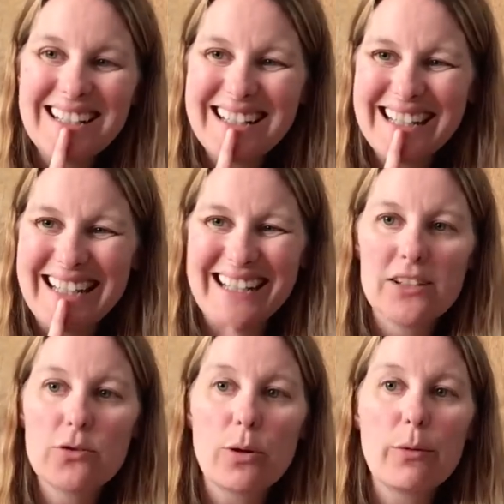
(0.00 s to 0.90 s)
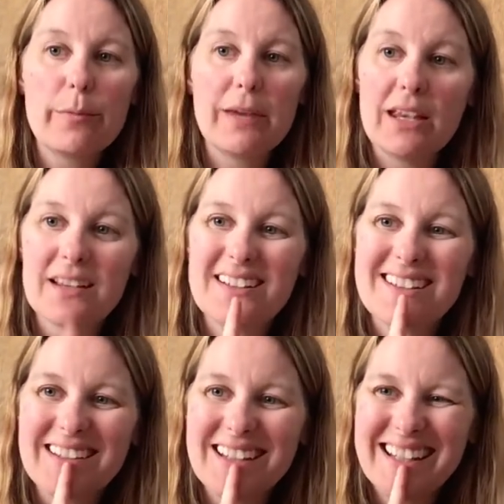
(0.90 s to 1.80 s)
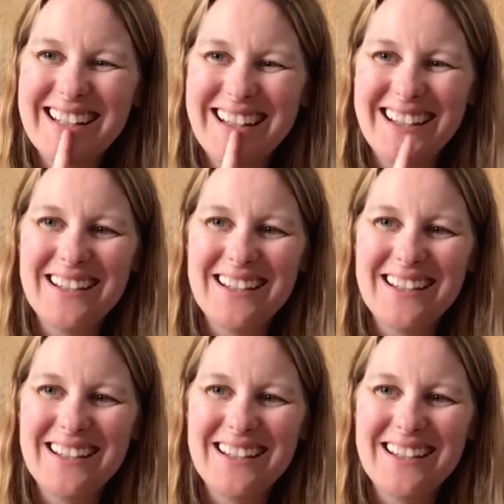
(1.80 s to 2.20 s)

It. Do it with me. It.